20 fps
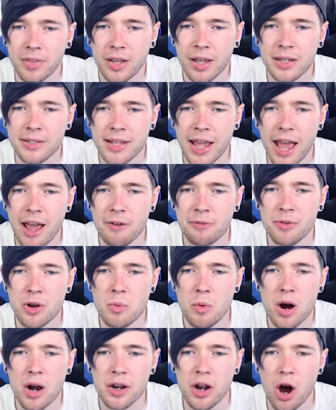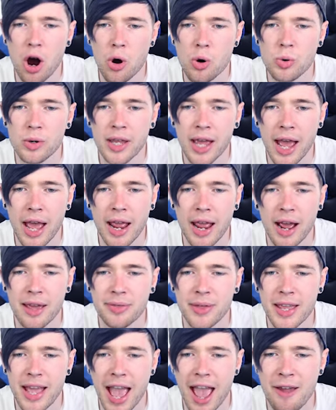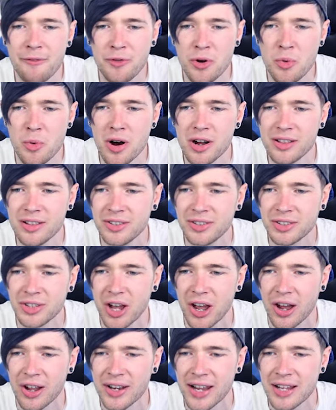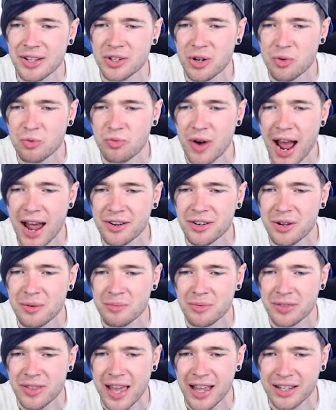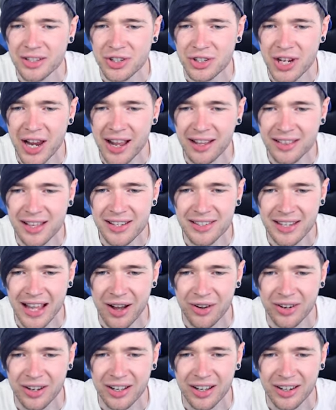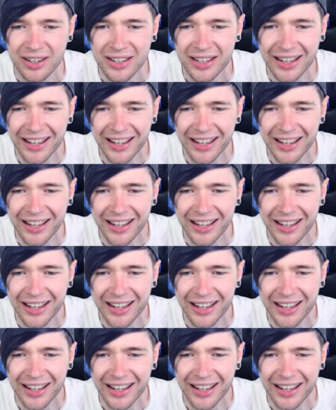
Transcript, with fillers: Is everyone okay? I think everyone's turned into random things. Check this out. Look.